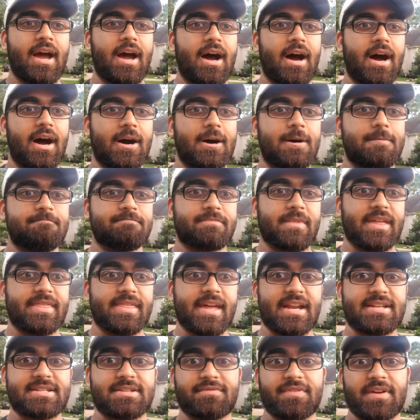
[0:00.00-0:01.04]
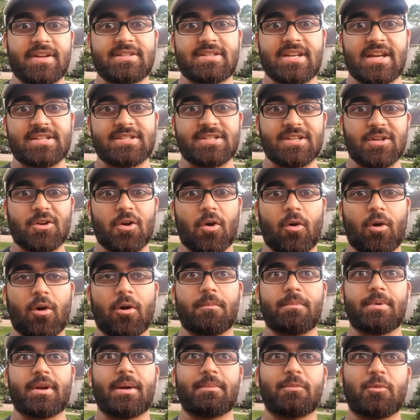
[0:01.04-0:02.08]
and that's a fantastic car,
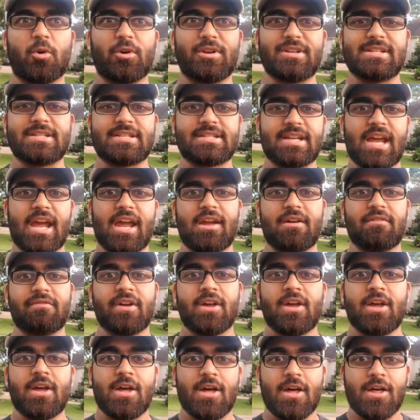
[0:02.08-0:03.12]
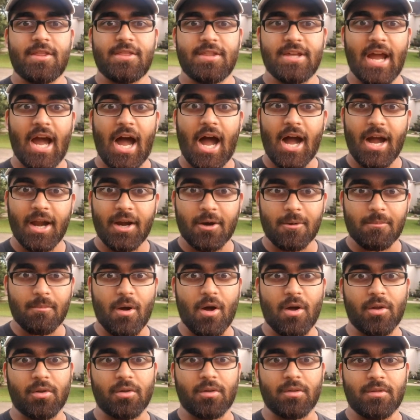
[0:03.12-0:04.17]
but I'm going to save the higher
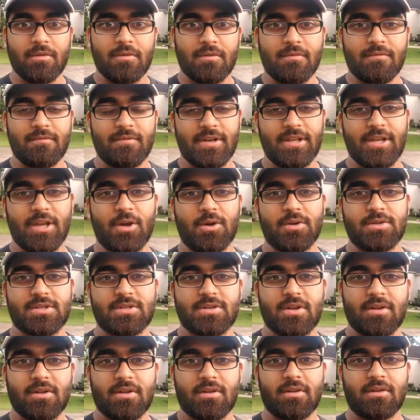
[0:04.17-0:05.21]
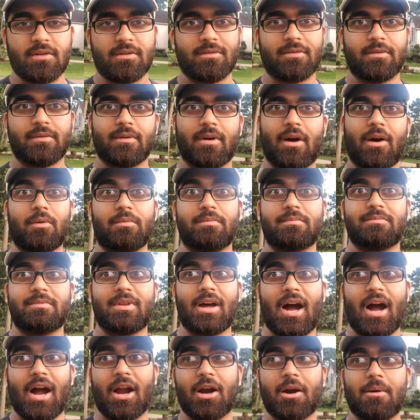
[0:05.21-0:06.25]
model videos, the
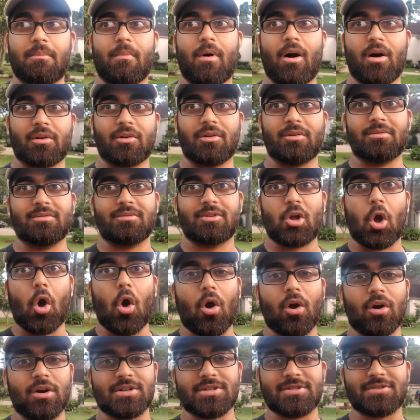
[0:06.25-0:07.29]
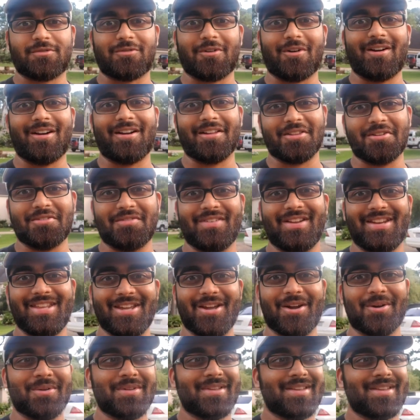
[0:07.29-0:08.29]
higher model cars, for another video.